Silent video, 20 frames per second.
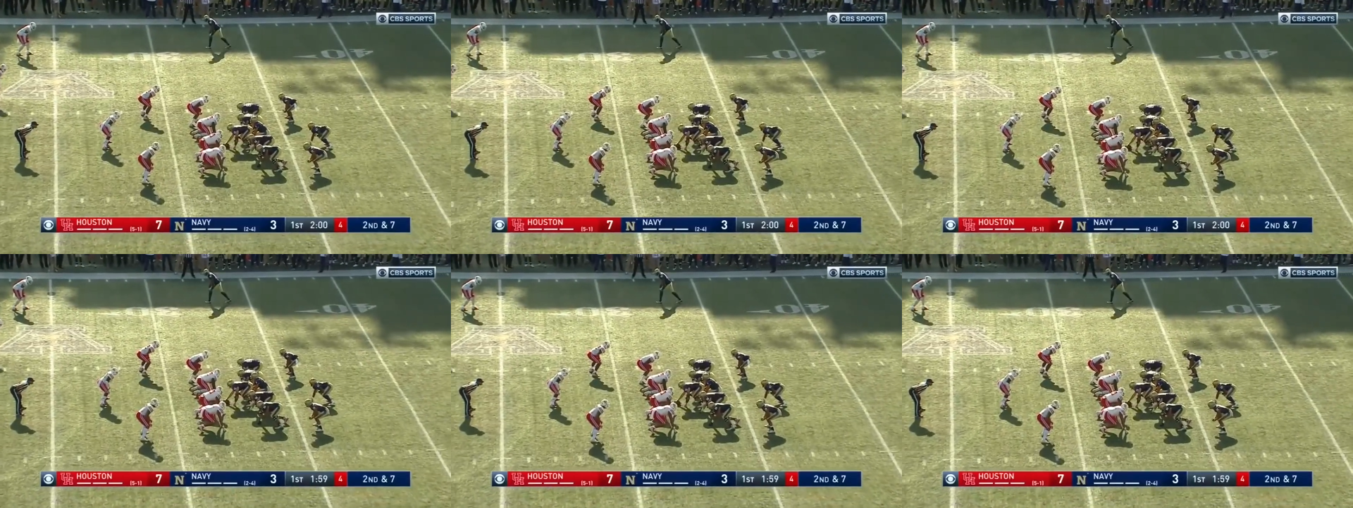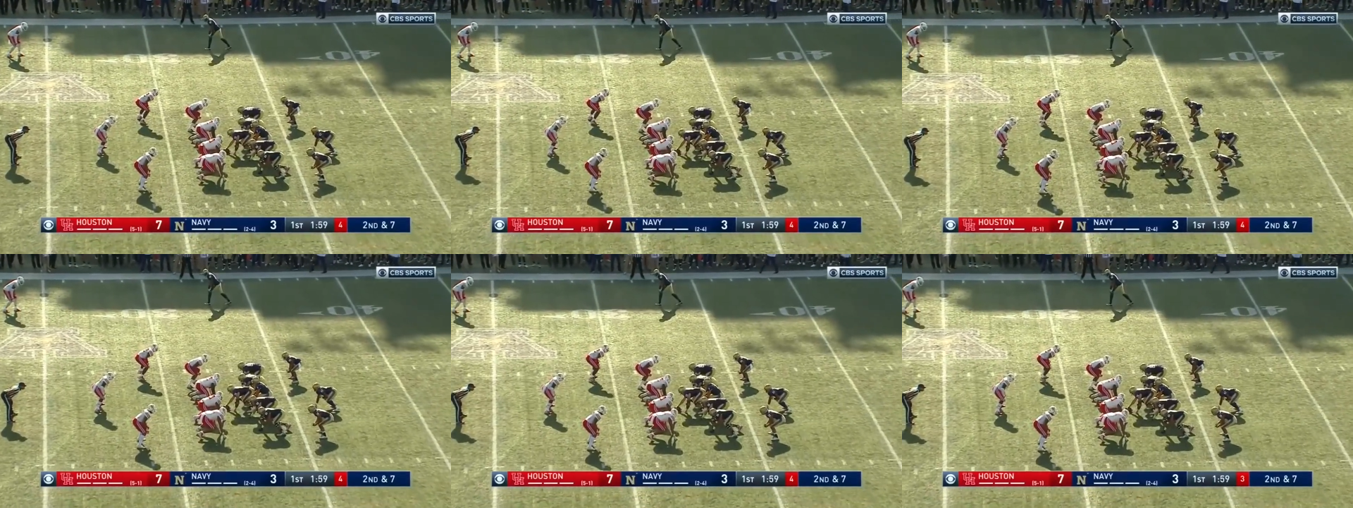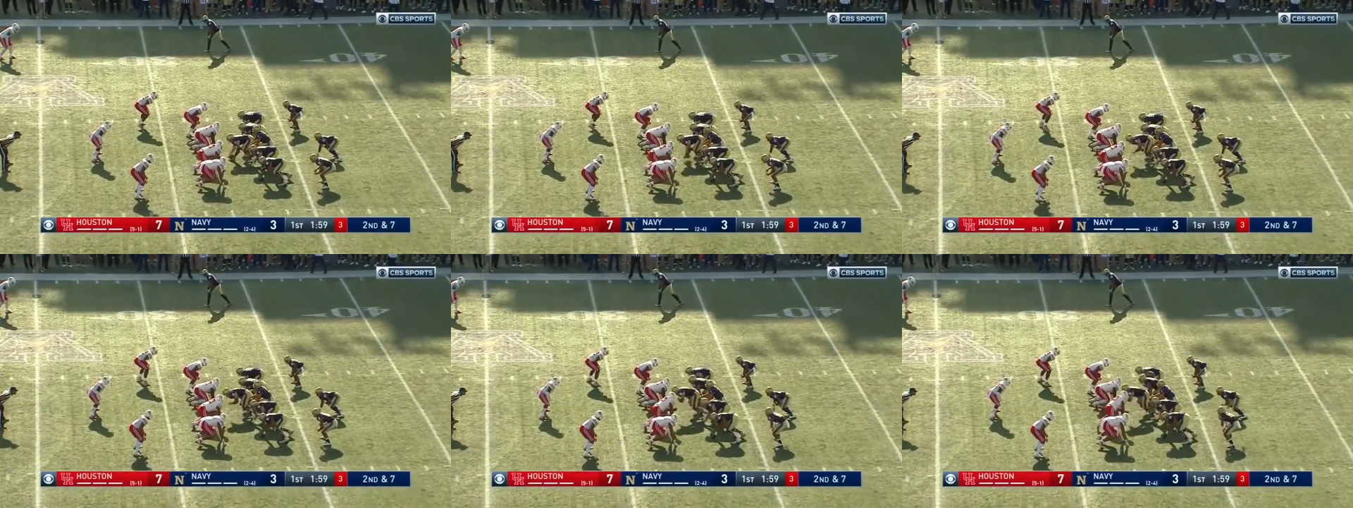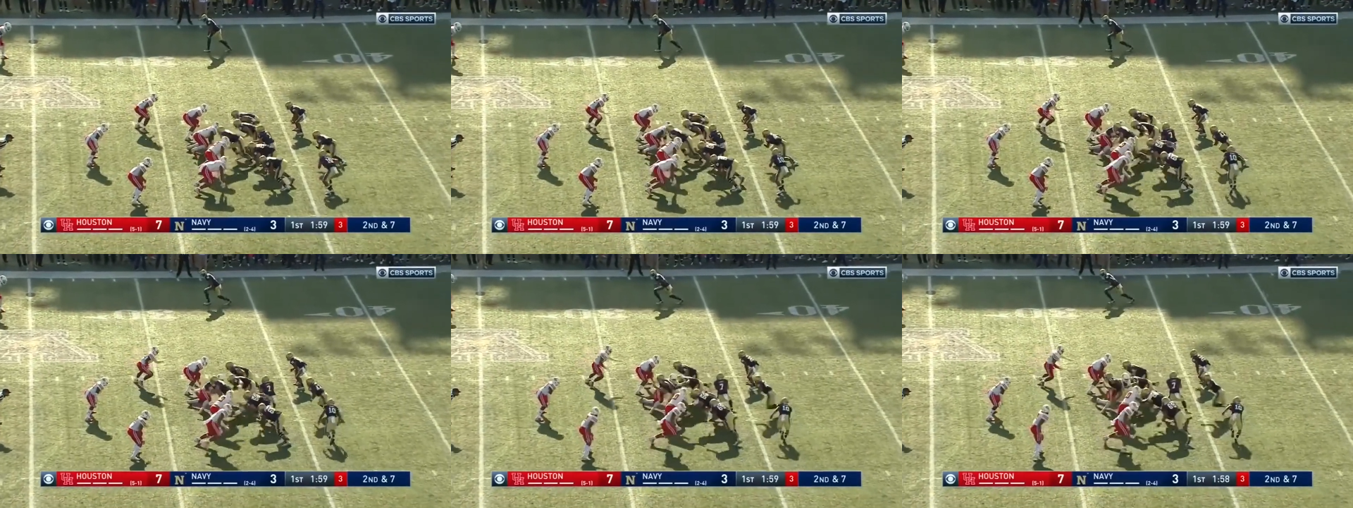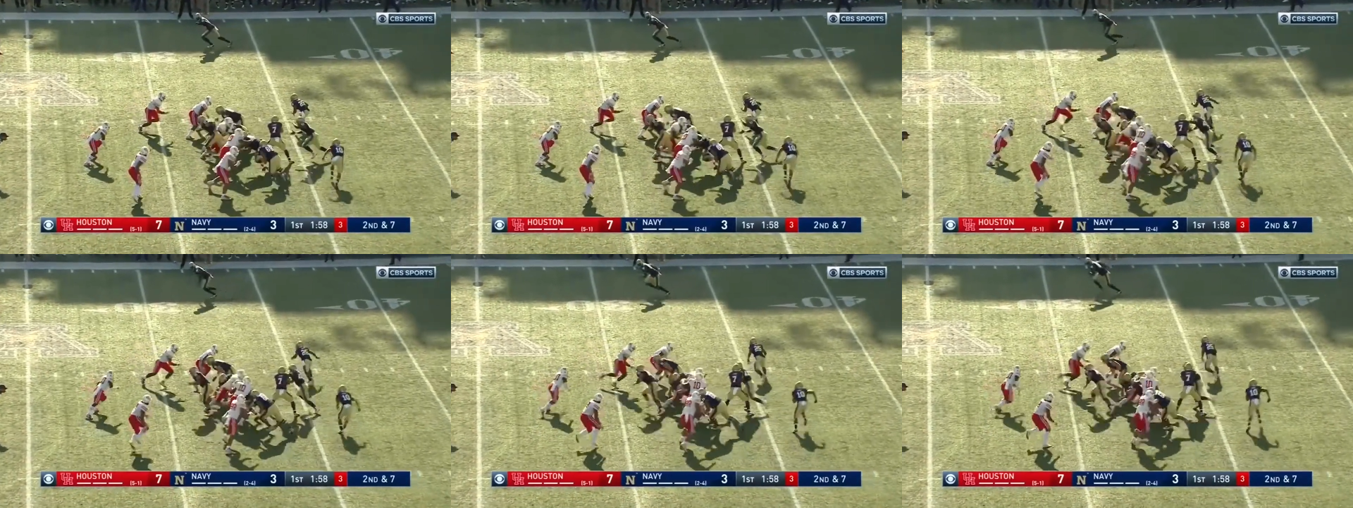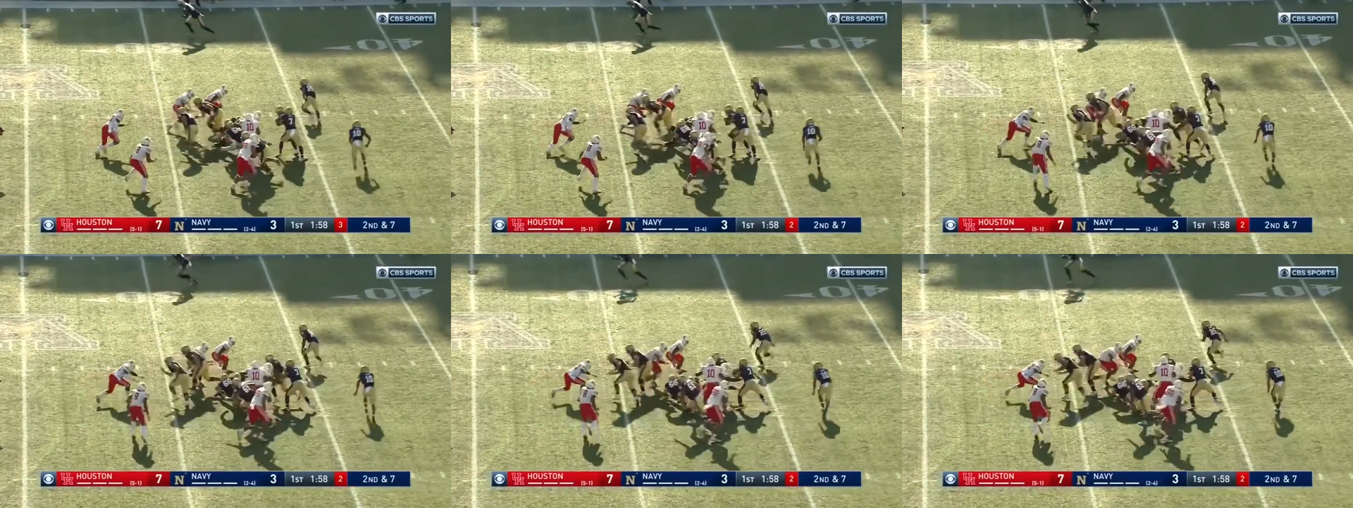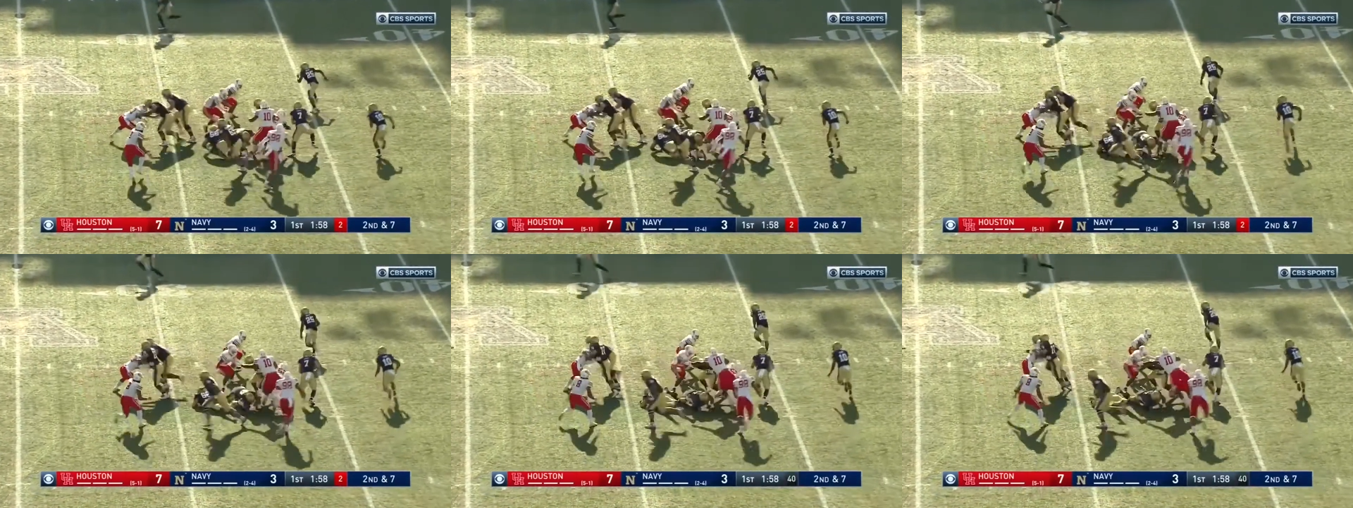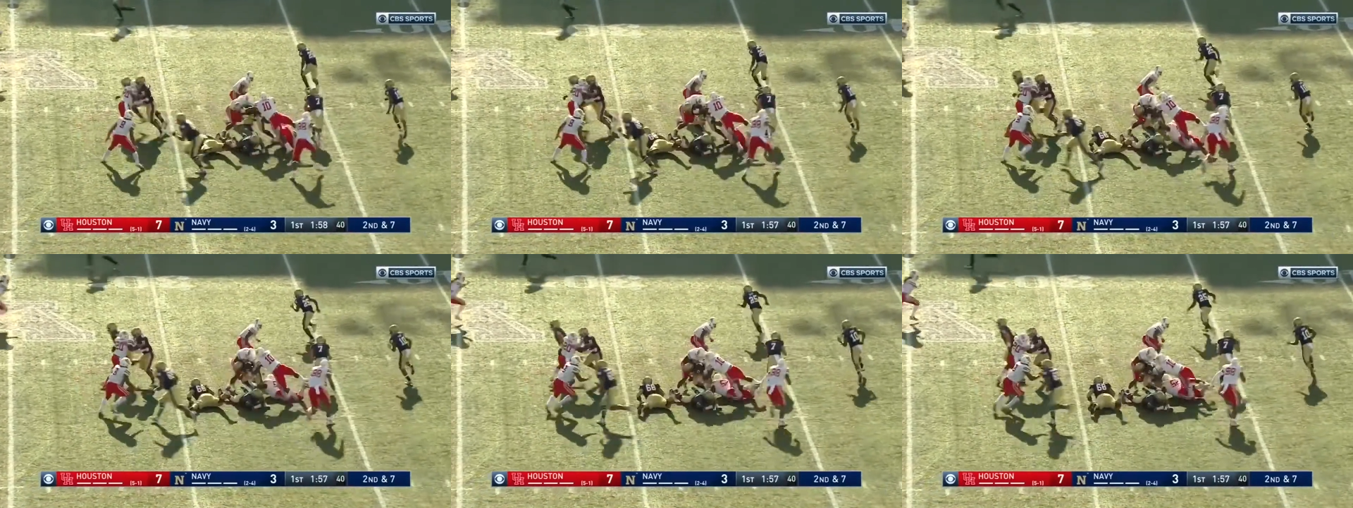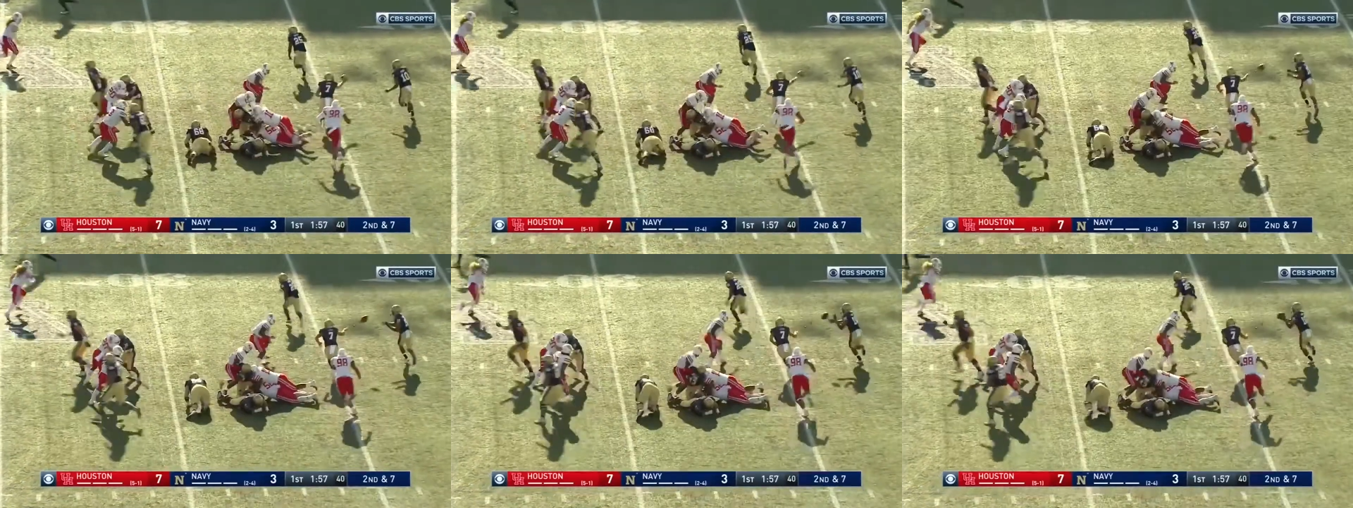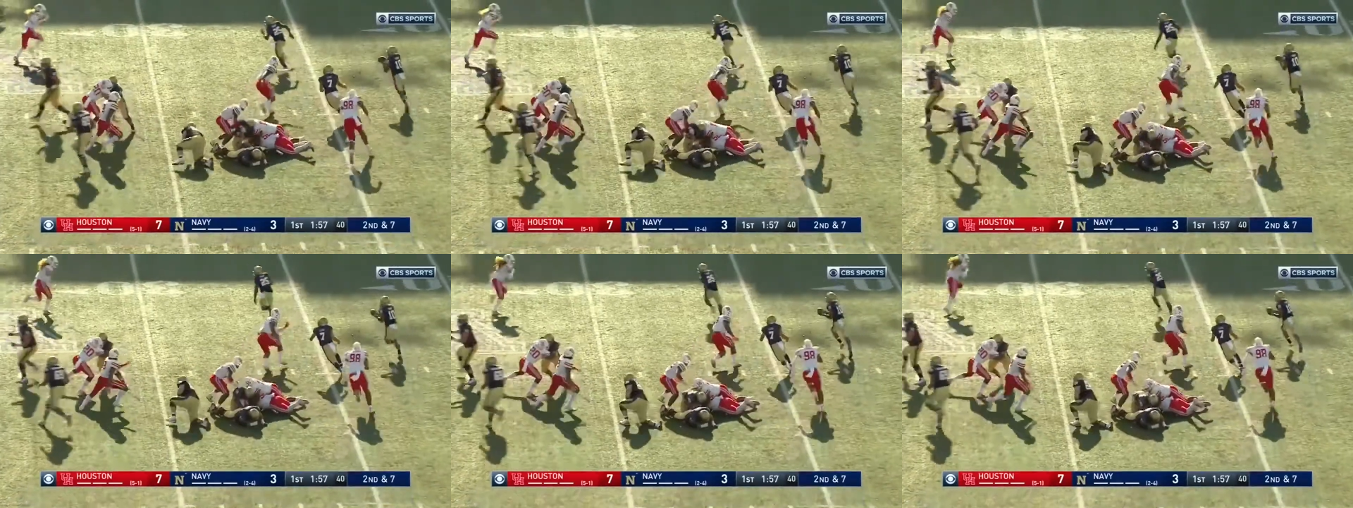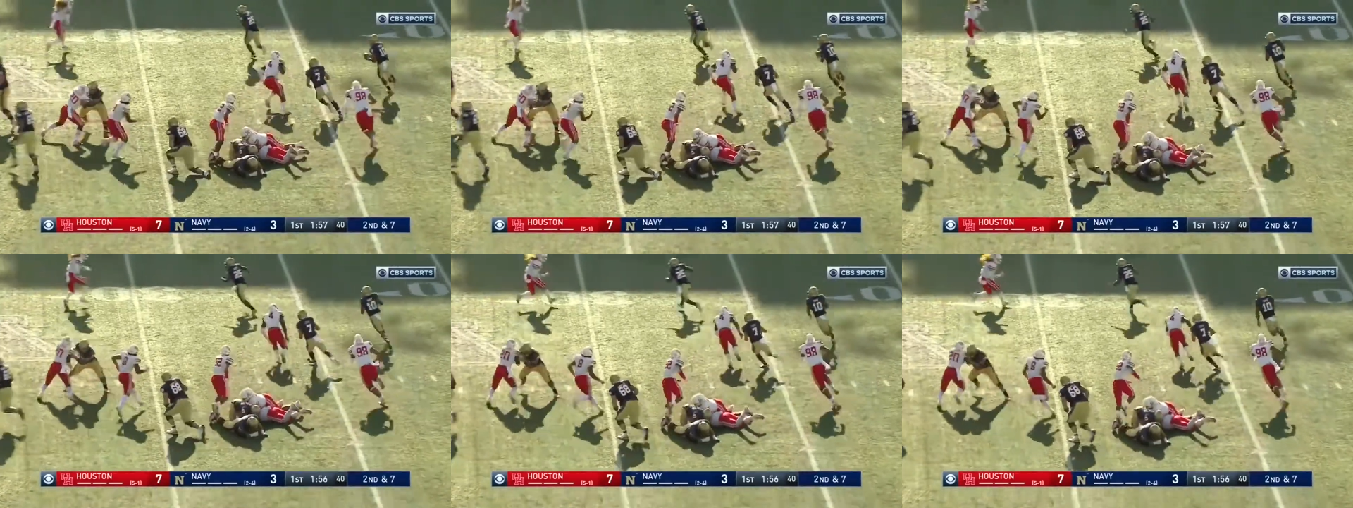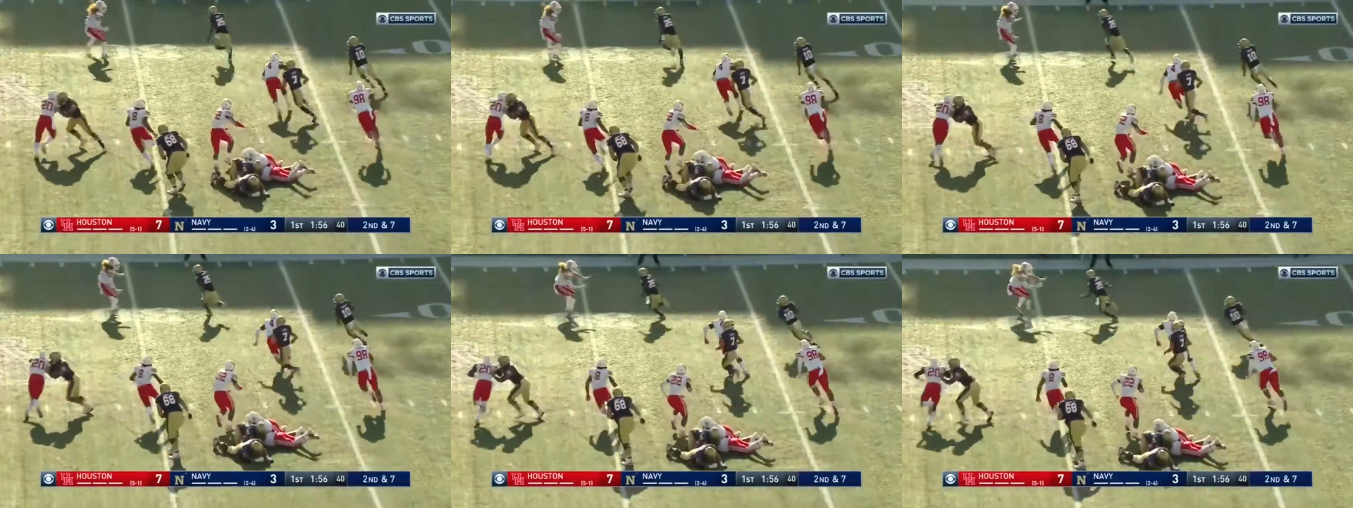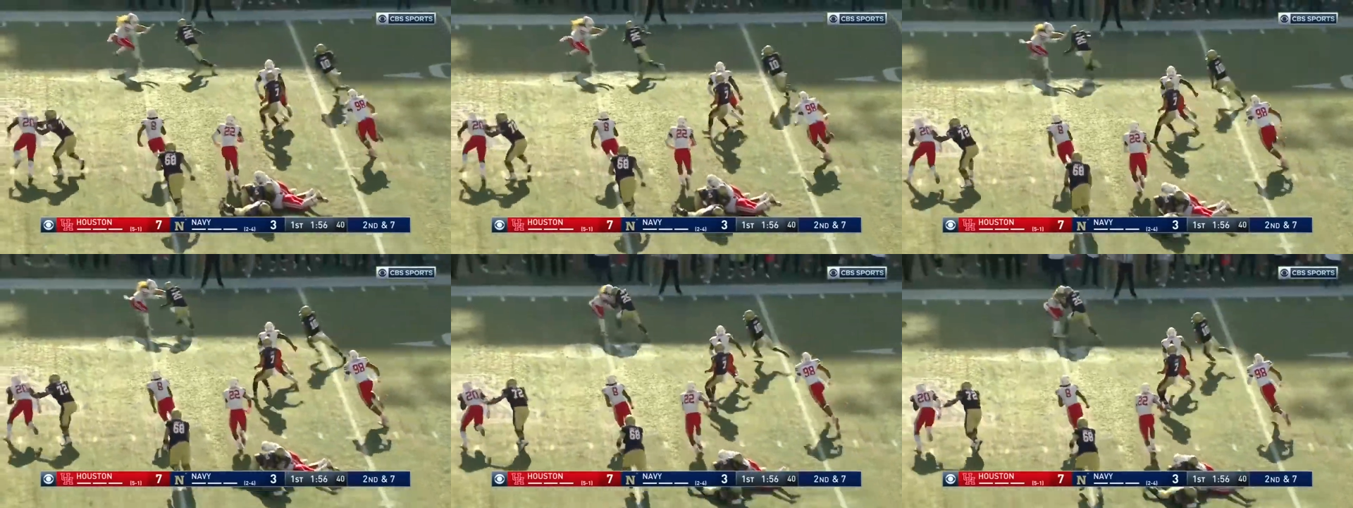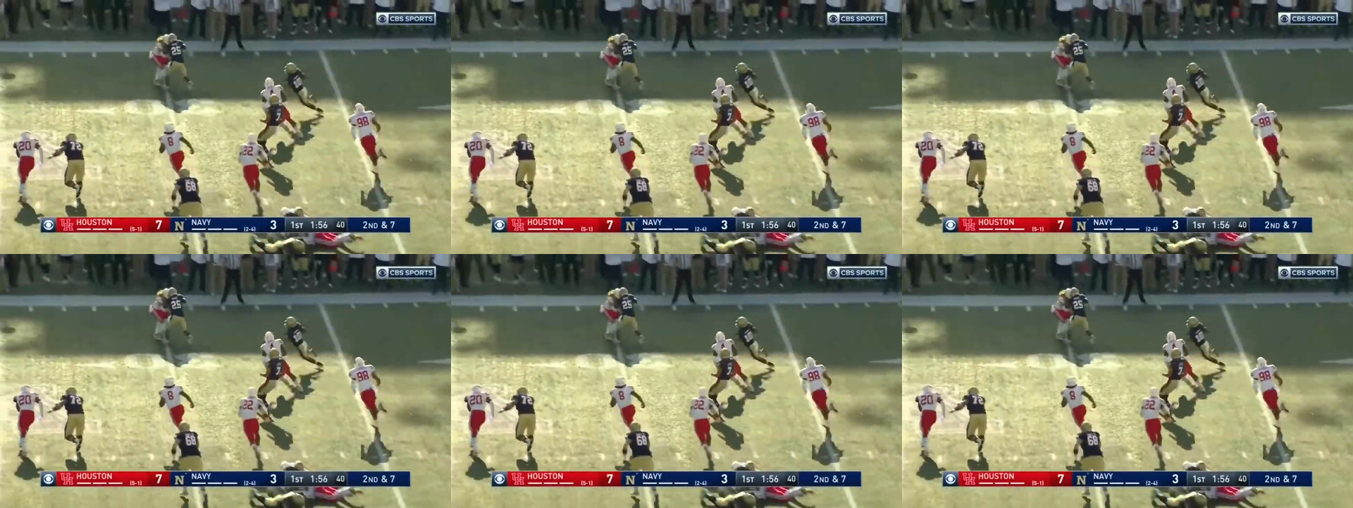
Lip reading: No face is visible, so there are no lips to read.